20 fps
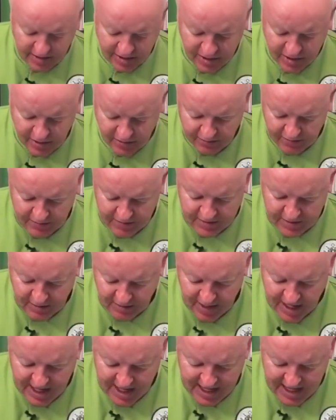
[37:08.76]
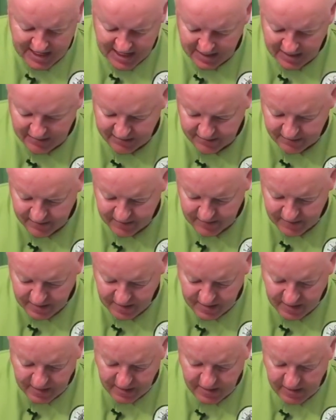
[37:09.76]
you, so here
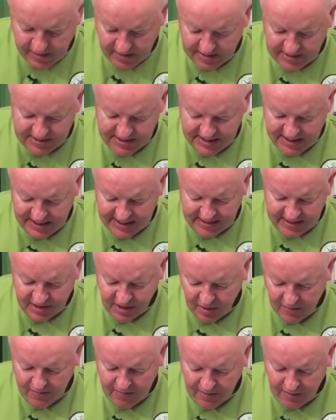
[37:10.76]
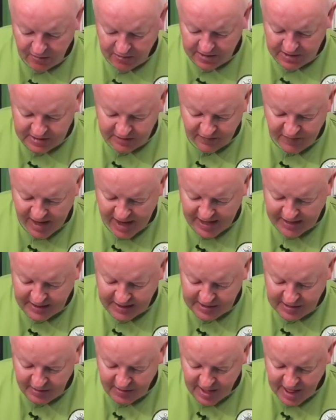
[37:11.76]
you can see it's not milled as fine.
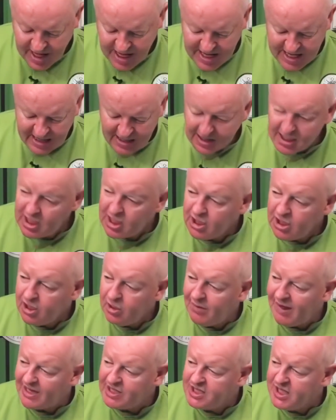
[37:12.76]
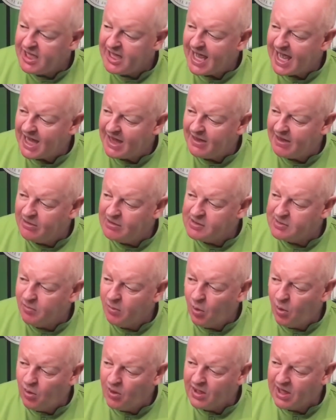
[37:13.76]
So here you actually get those
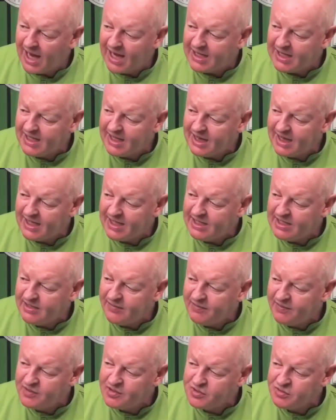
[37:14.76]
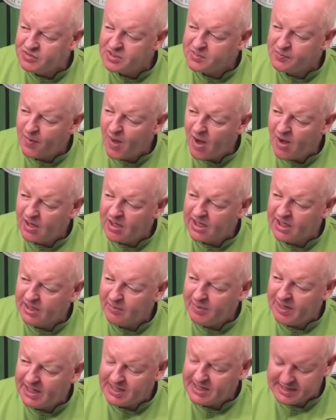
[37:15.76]
more like little individual sparkly
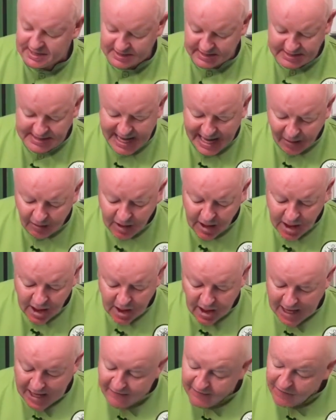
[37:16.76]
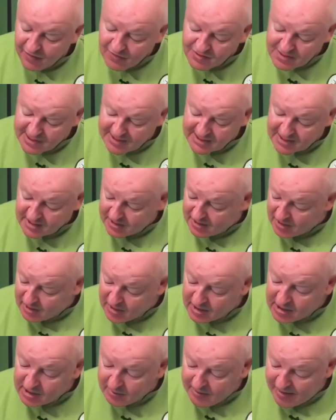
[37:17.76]
pieces. Now I've used this on a
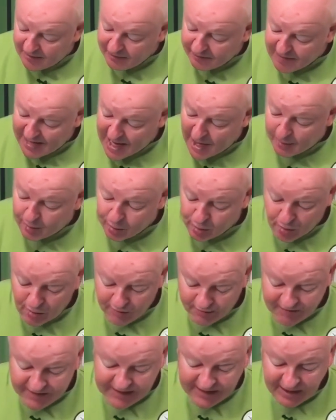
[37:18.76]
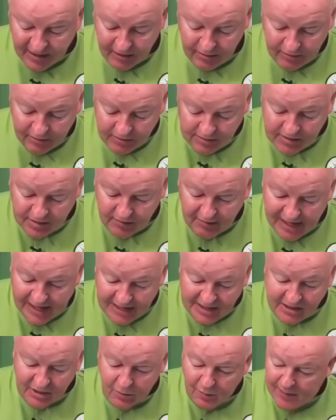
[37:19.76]
lot of my Flower Pro videos, all right?
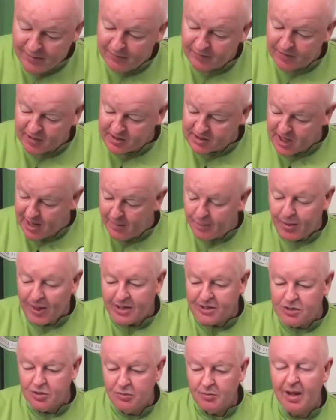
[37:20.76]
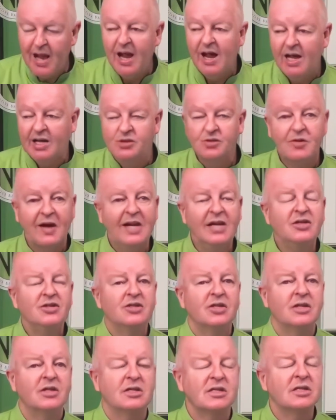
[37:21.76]
So when, for example, I do my
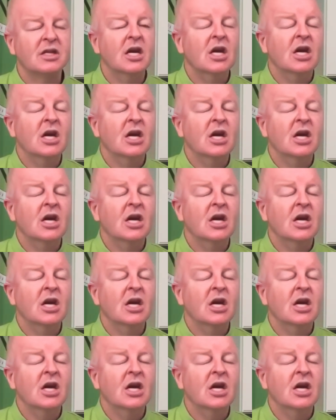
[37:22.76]
hydrangeas,